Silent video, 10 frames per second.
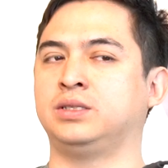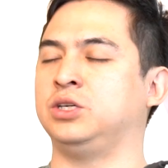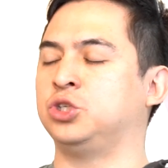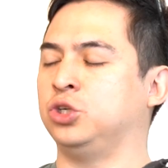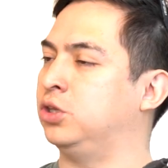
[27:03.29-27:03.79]
the
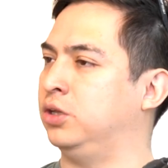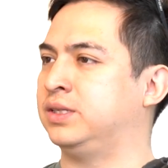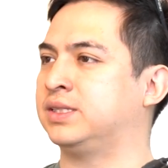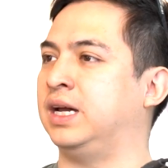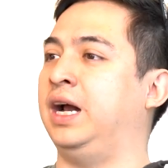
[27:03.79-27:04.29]
decisions
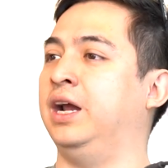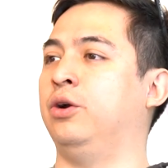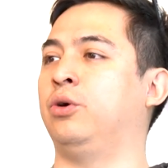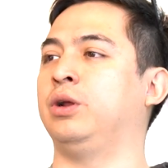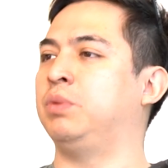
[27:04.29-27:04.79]
on
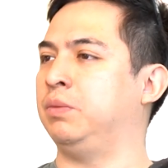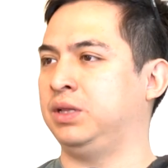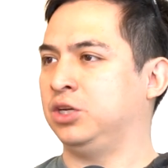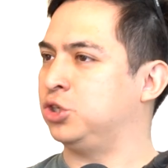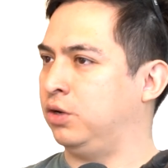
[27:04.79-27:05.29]
design or
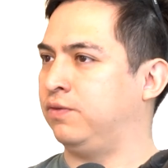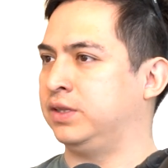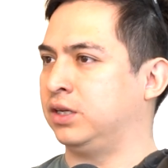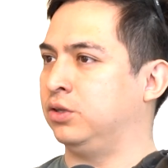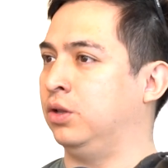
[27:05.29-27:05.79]
implementation
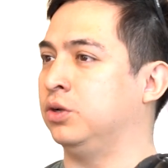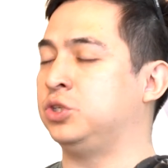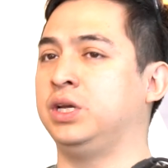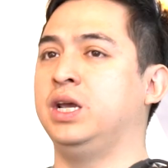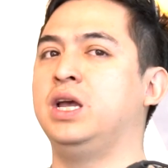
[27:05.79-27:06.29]
of a
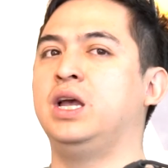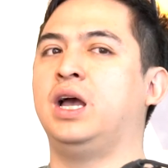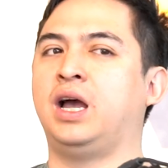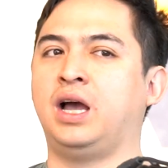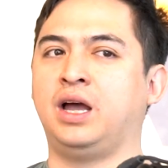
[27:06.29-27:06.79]
technology,
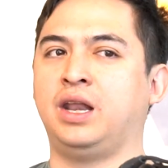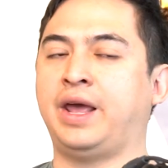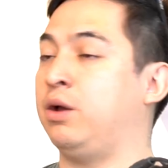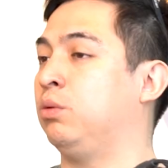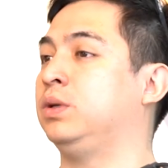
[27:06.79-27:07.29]

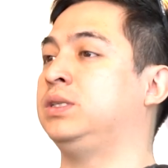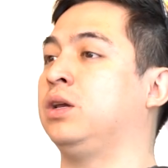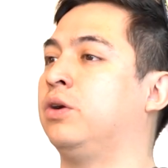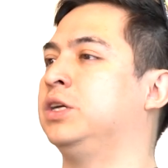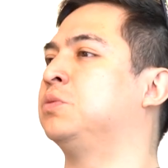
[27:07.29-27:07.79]
and I
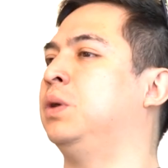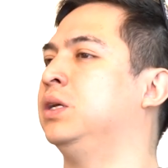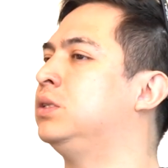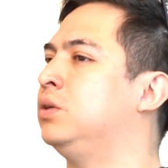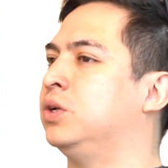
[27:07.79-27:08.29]
always encourage
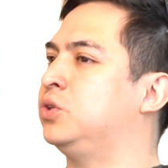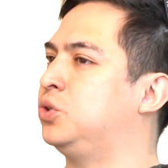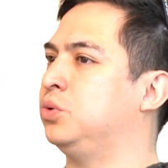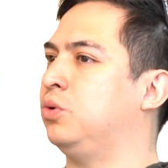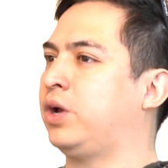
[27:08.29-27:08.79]
my
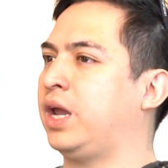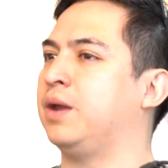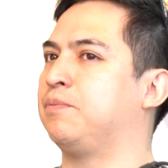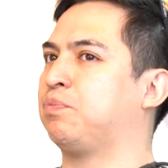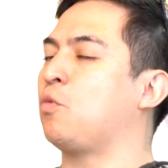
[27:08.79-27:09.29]
students to,
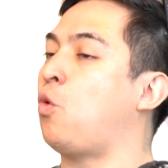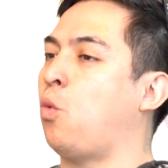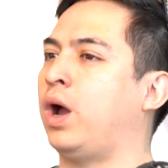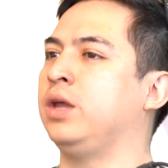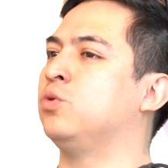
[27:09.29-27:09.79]
okay,
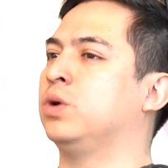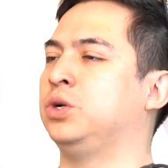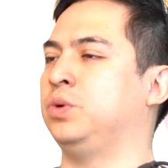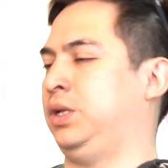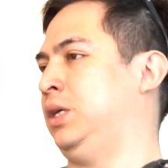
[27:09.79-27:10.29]
why you
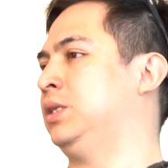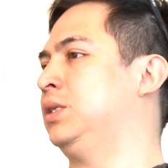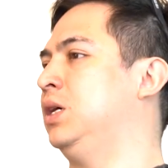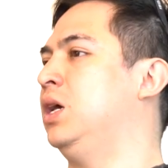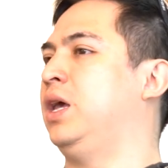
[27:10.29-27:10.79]
are doing
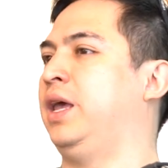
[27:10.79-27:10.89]
this?